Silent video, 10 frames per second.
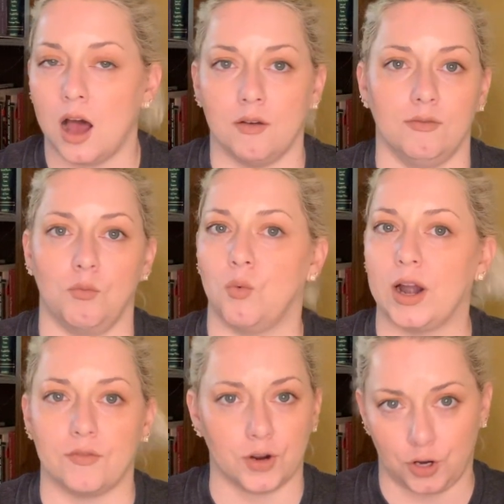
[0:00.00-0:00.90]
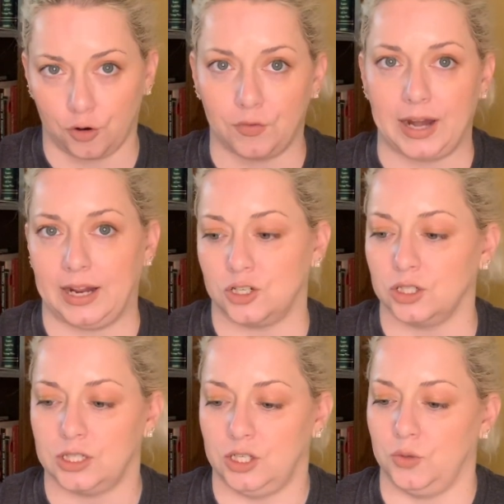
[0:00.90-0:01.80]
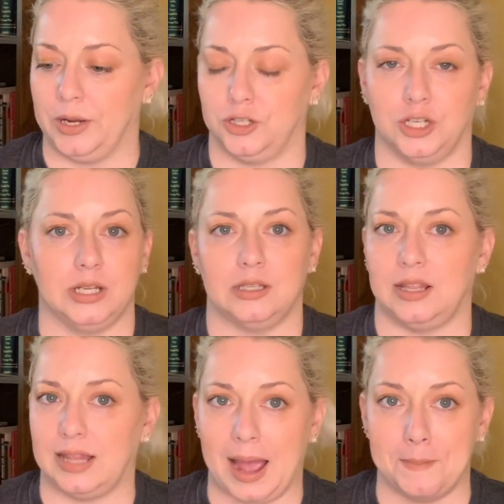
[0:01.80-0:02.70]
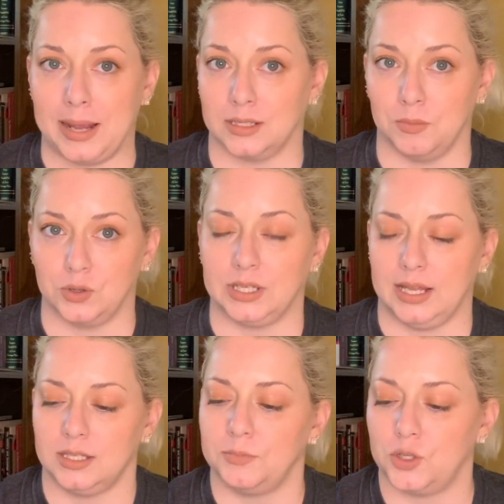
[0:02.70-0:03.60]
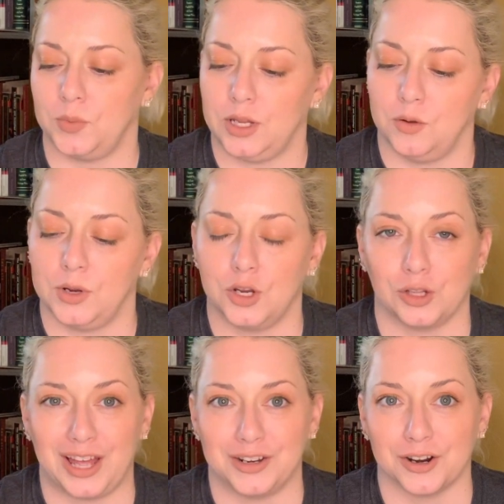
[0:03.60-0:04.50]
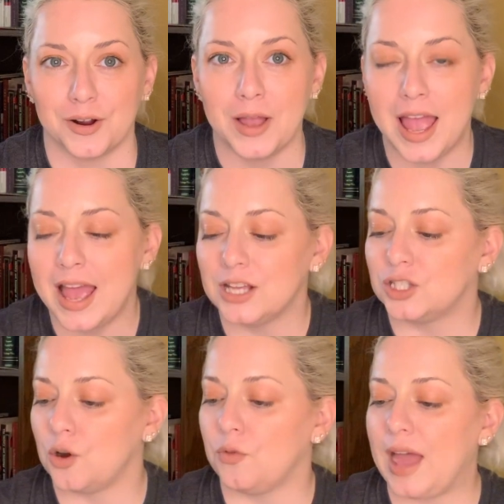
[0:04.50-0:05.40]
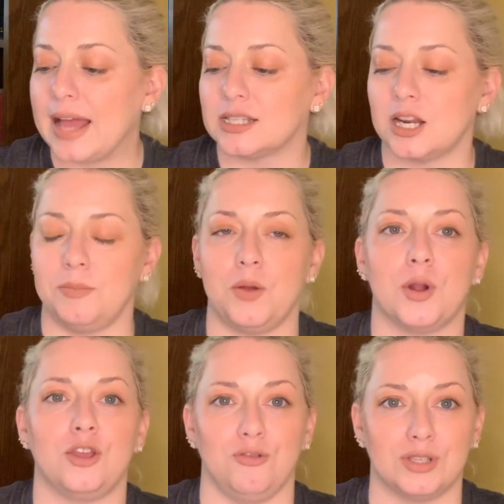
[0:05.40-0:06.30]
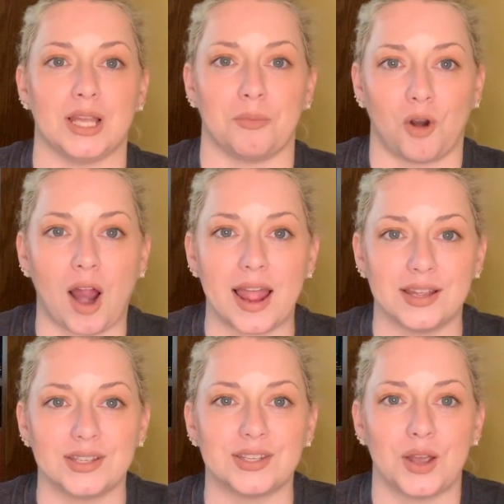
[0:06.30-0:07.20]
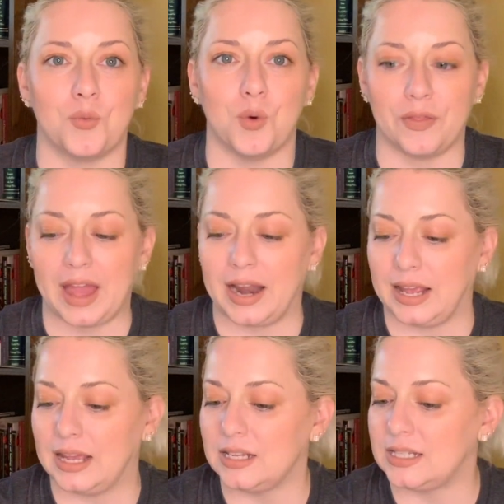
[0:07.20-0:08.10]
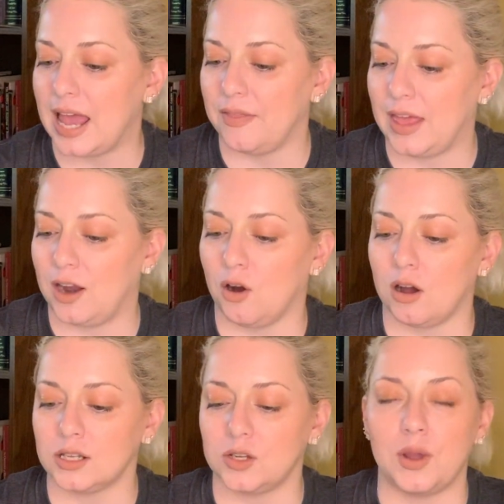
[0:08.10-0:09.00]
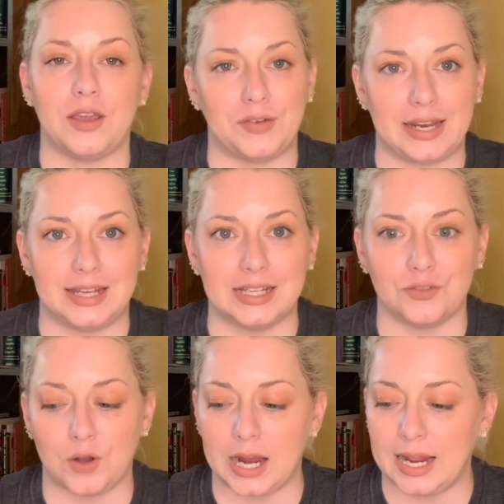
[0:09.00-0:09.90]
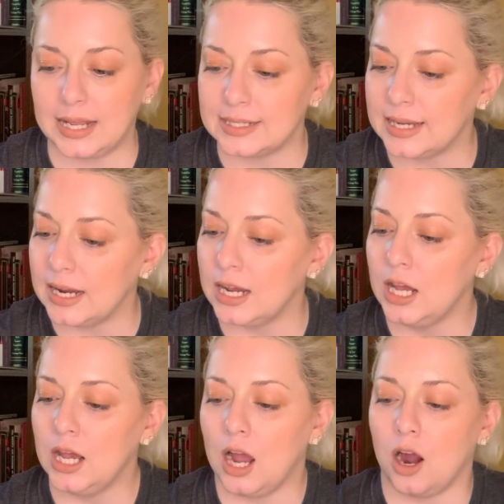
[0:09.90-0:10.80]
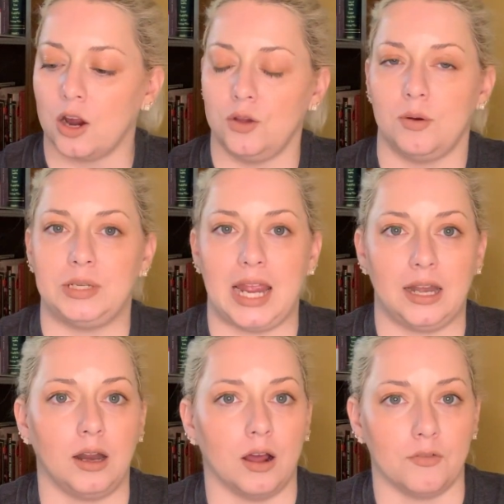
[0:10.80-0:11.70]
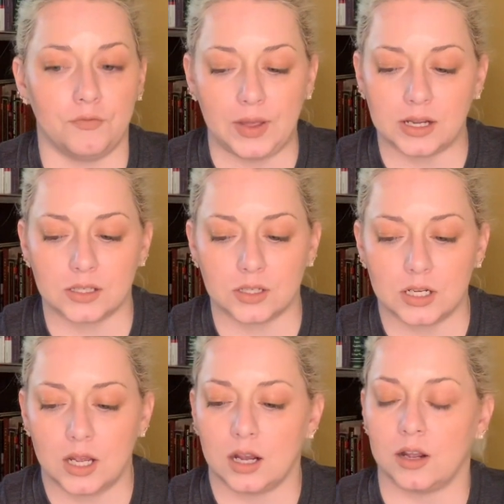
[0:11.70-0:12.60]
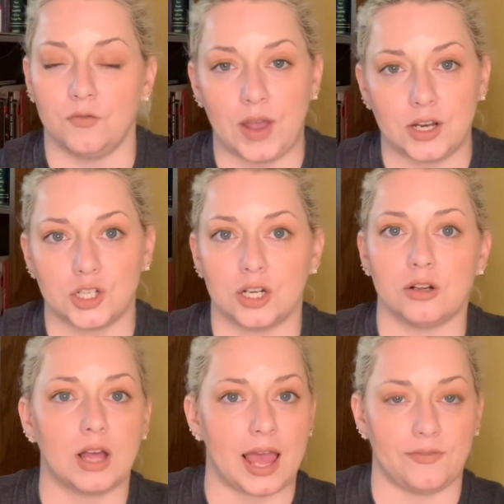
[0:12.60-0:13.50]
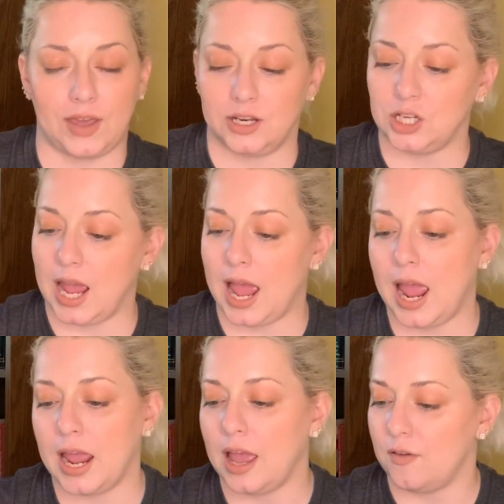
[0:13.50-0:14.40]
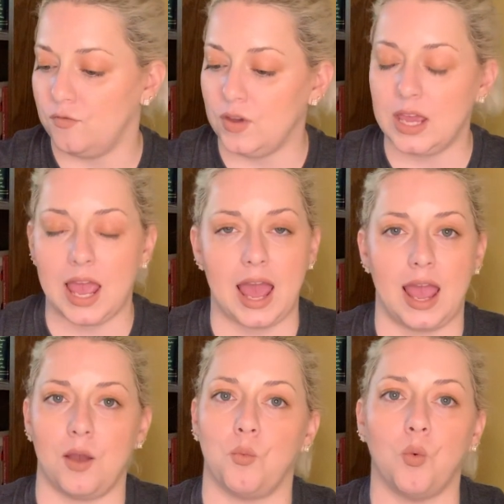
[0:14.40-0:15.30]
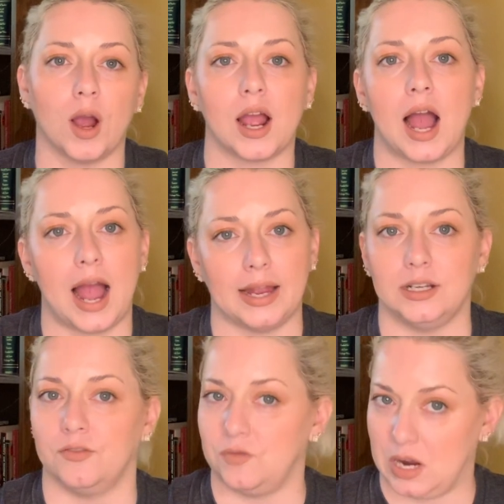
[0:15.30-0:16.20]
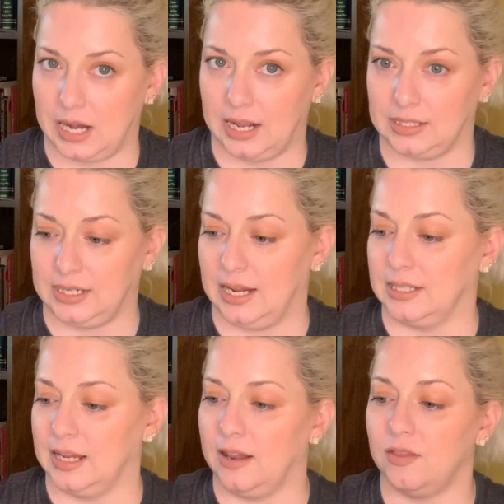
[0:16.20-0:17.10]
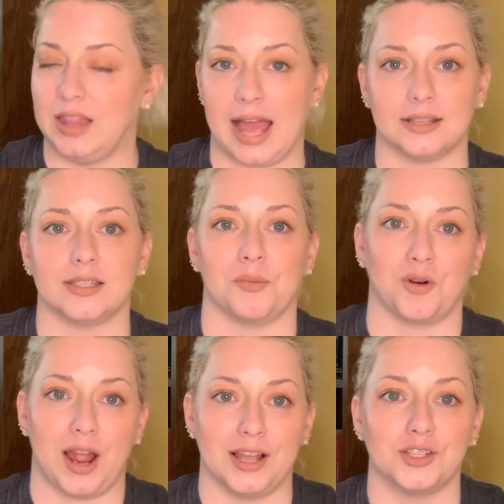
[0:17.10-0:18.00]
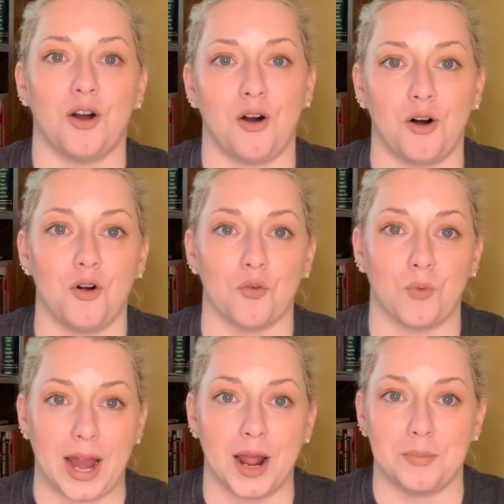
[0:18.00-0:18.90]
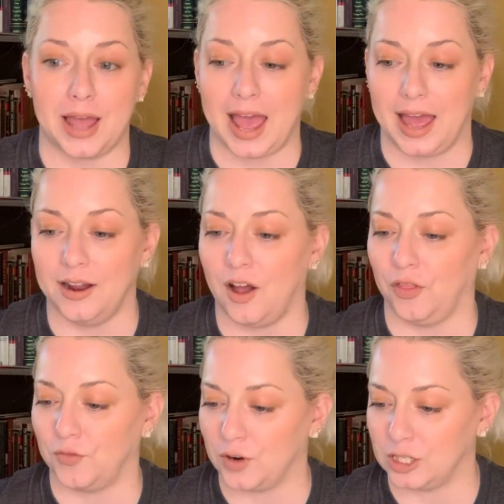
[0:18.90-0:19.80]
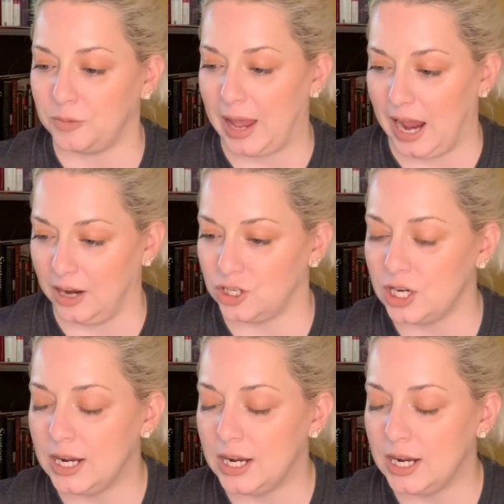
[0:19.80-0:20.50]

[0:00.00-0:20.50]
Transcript: of whatever your financial situation is, that makes most sense between you and your lender. So that's going to be where you summarize what that is. And then also, if it is financing, are you obtaining a fixed, conventional, FHA, VA, what kind of financing is it? That's summarized all right up ahead on the first page.